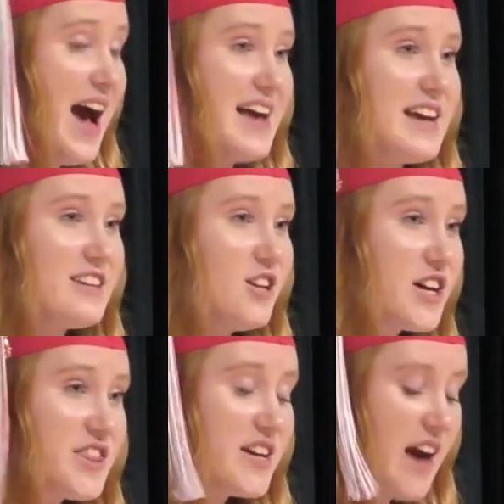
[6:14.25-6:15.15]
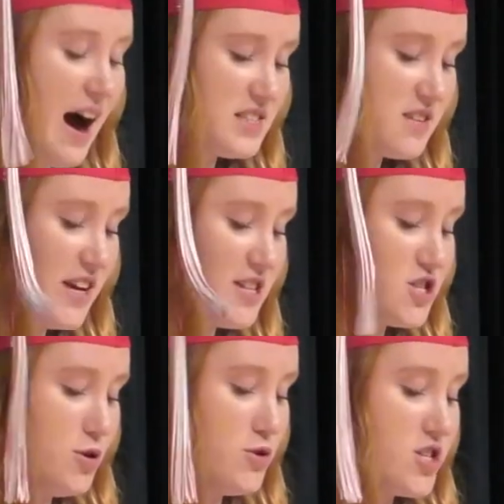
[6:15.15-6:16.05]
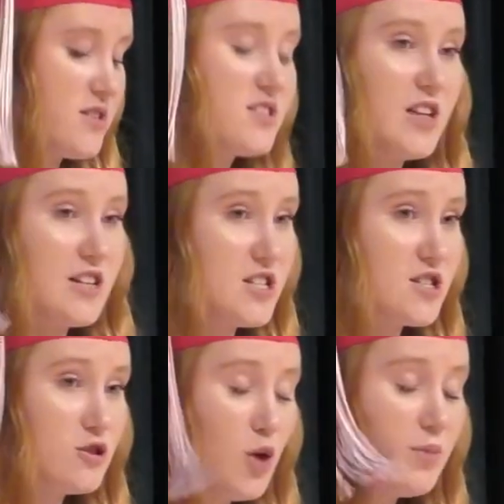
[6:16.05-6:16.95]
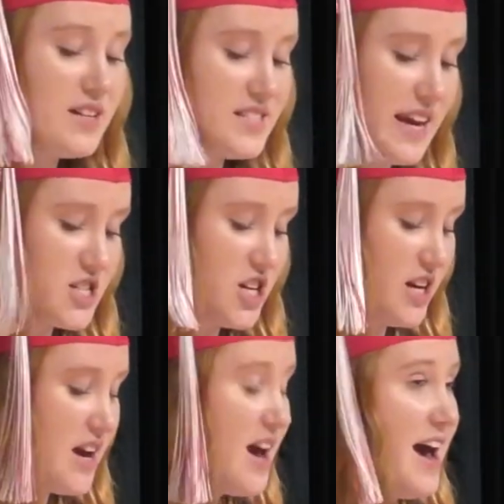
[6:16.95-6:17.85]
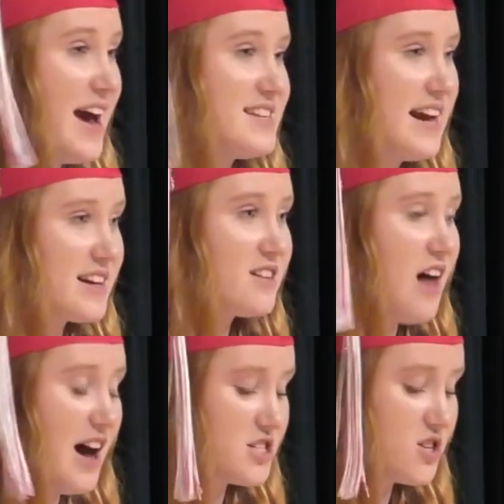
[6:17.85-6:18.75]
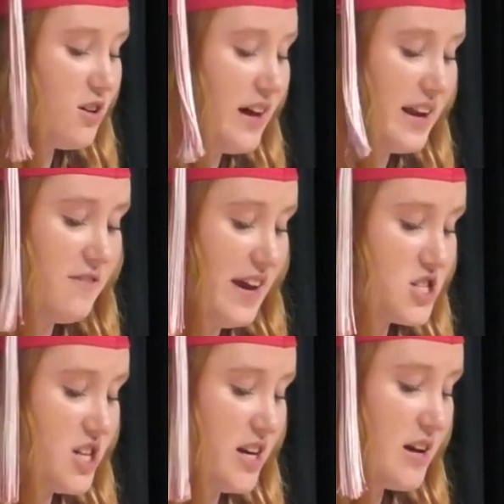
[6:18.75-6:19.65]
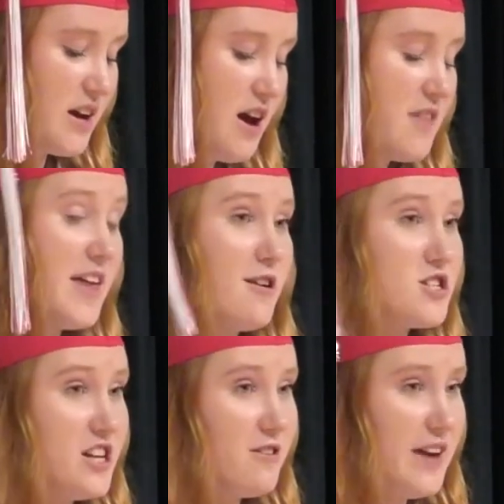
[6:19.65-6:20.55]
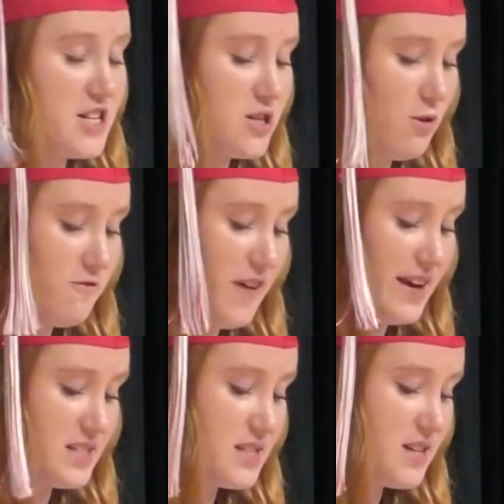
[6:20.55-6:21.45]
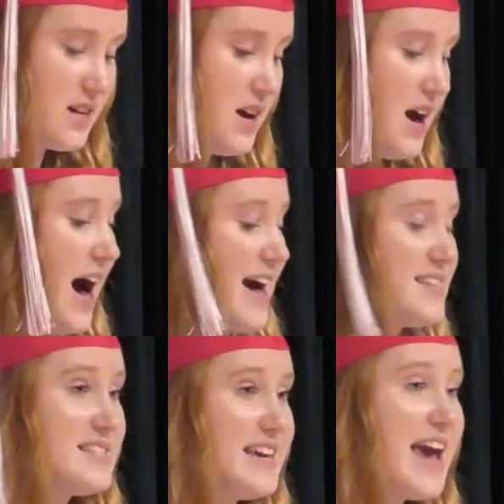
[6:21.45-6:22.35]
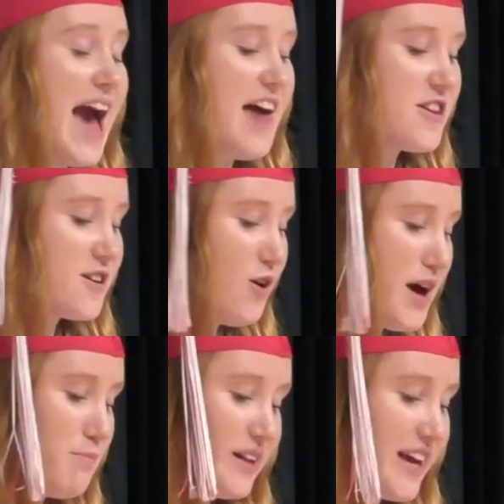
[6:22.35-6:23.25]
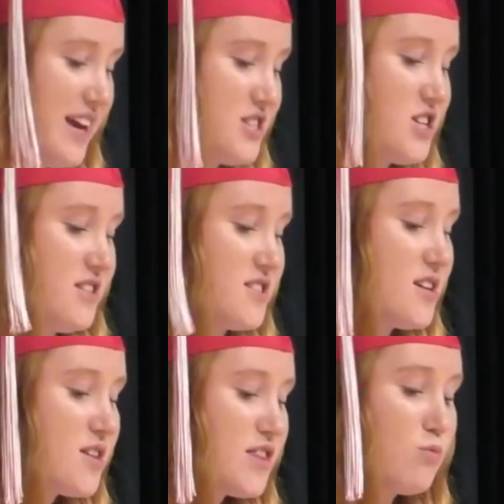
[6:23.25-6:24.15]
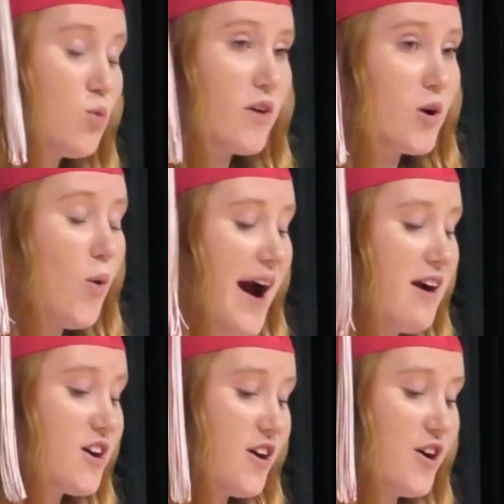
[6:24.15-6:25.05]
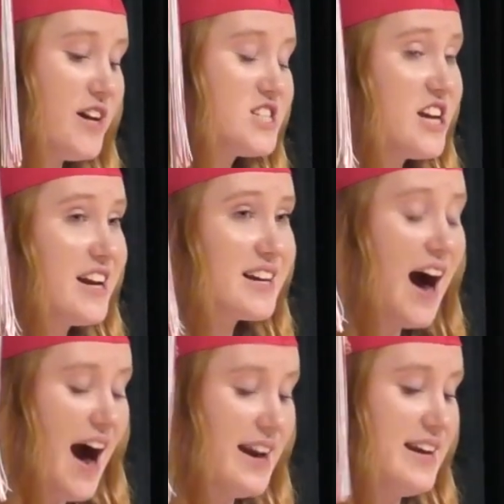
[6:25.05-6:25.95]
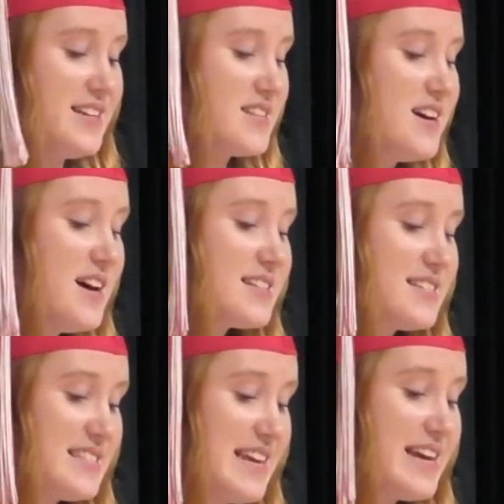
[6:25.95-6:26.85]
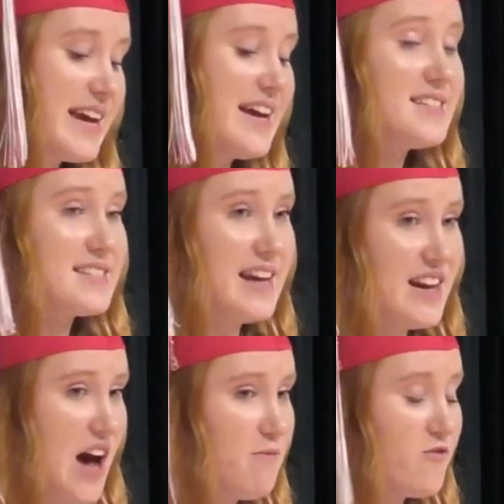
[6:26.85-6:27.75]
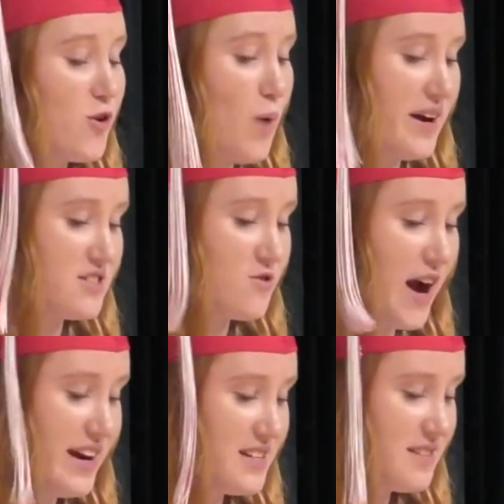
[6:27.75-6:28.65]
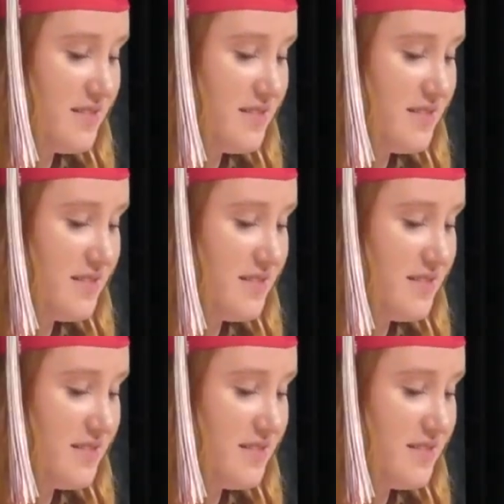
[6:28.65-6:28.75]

As I look at the kinds of issues, such as globalization and technological innovation, that our generation will face, I see ethical implications that will require courage and kindness to seek and stand up for what is right.